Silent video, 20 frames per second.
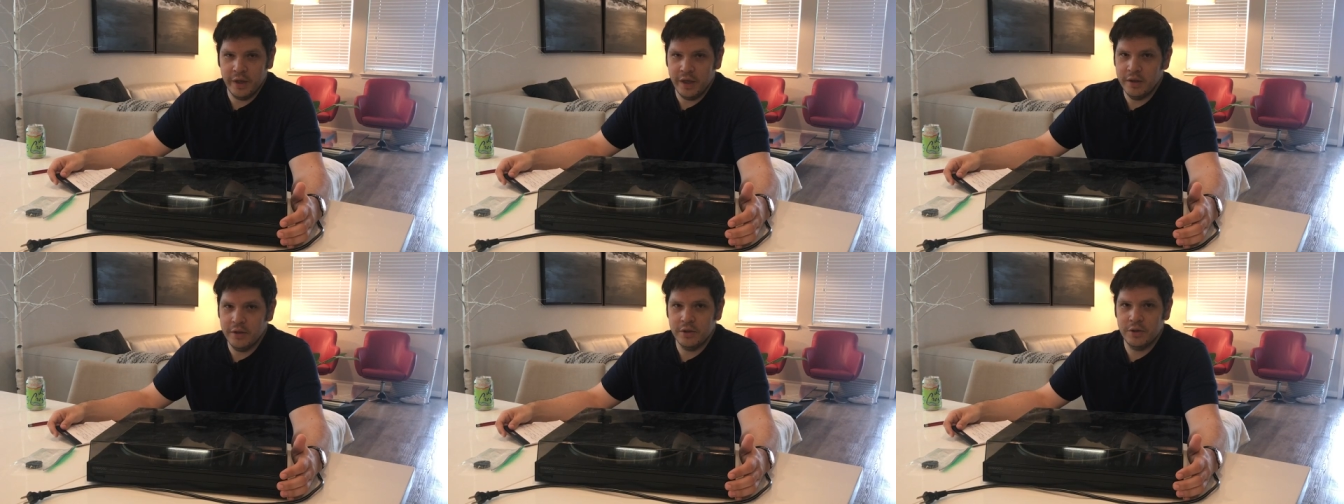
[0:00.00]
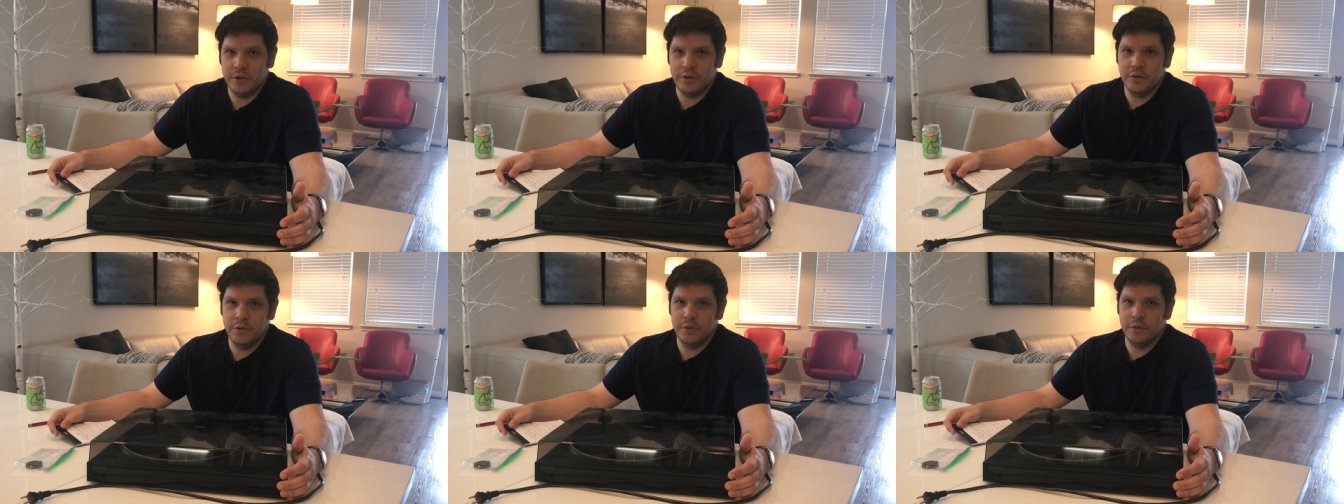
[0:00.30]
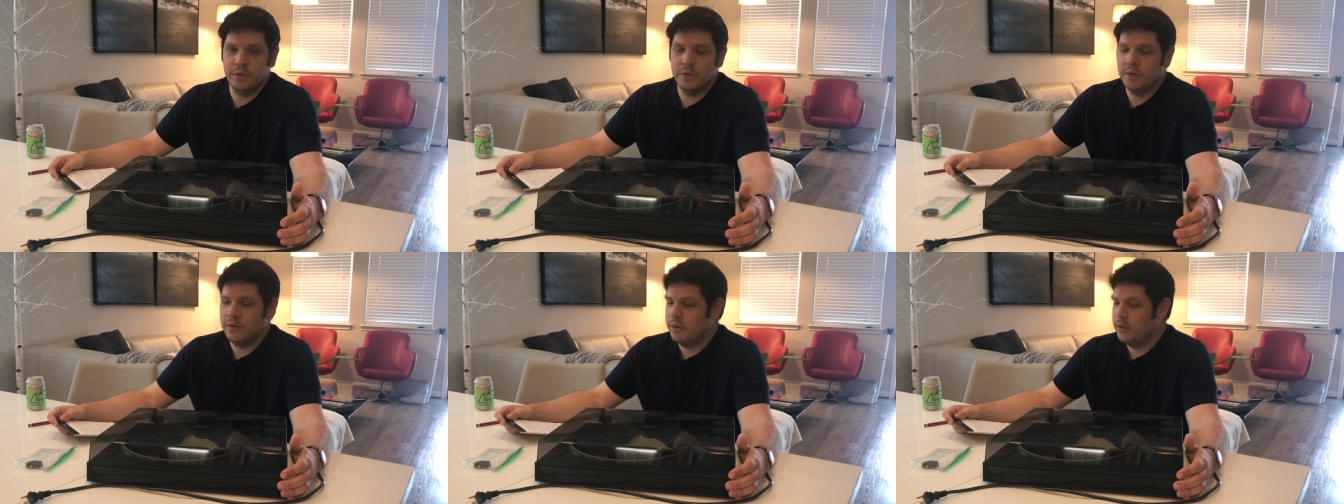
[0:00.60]

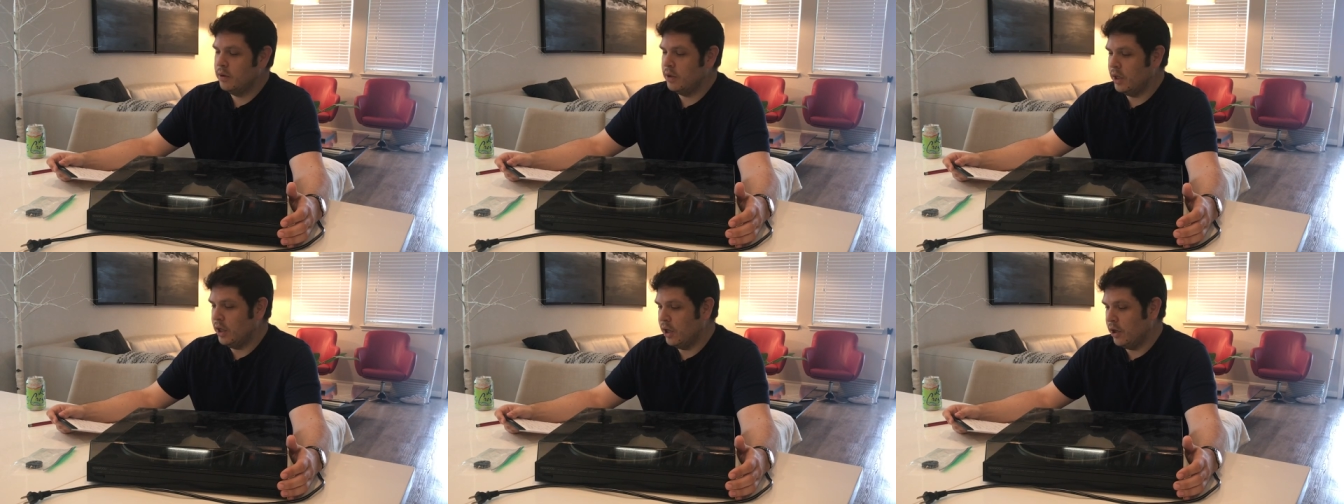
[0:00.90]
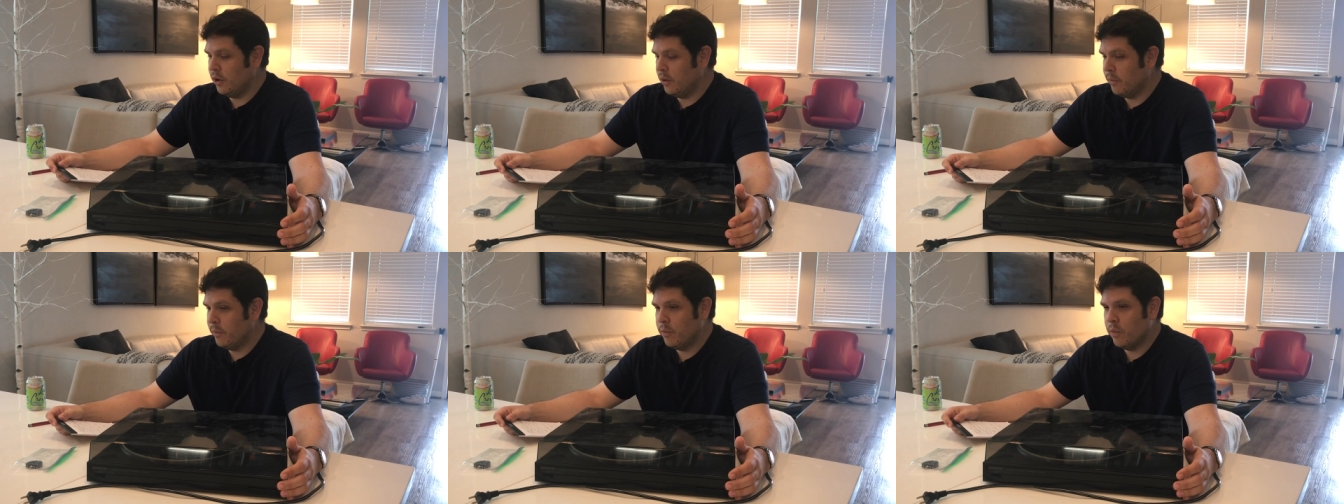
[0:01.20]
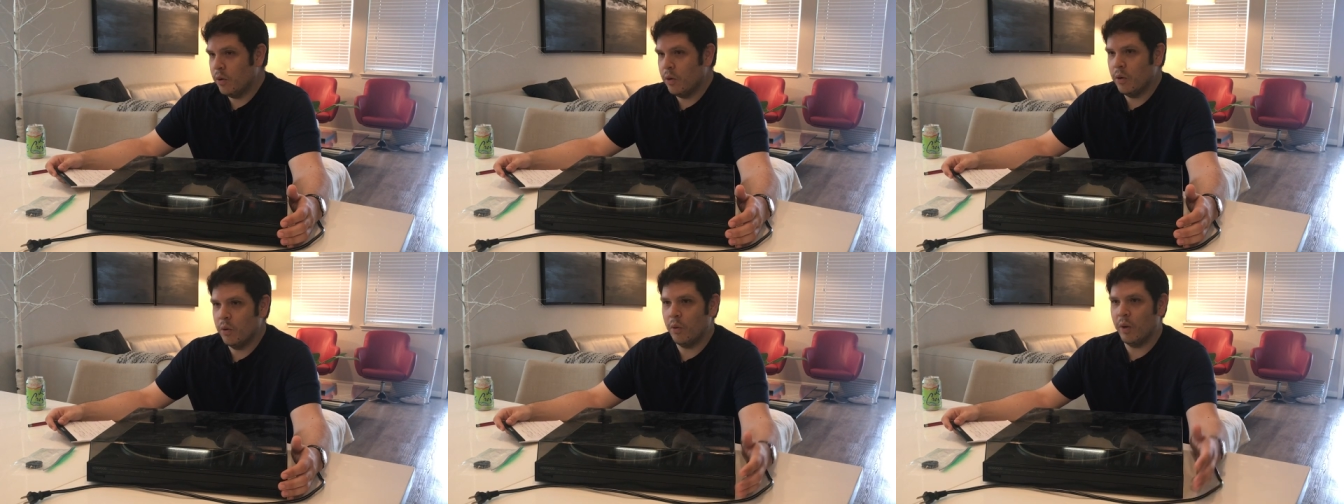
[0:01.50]
into, you know,
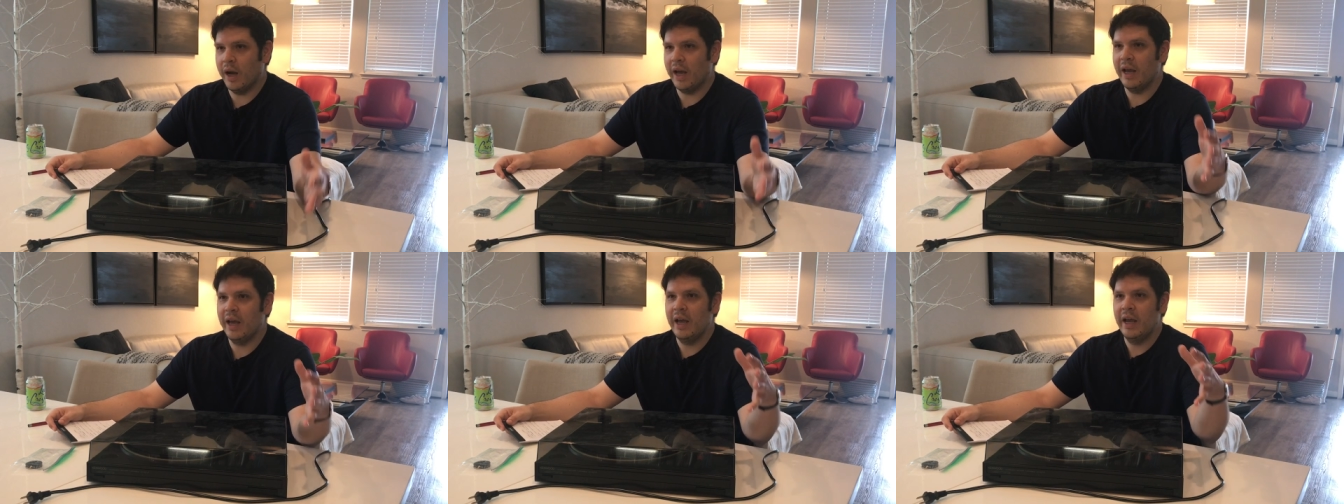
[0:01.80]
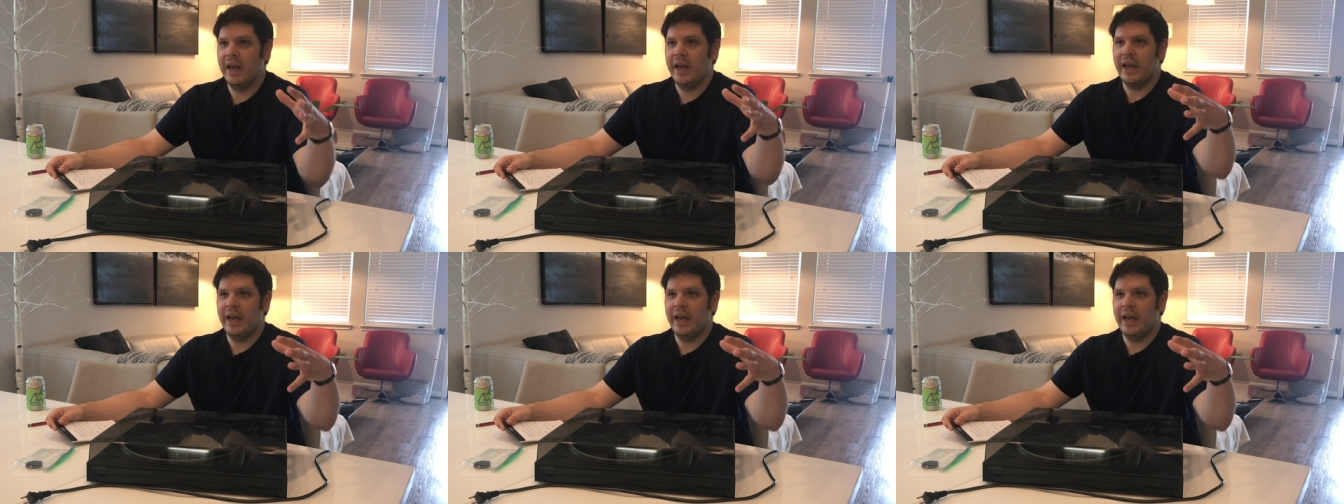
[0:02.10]
why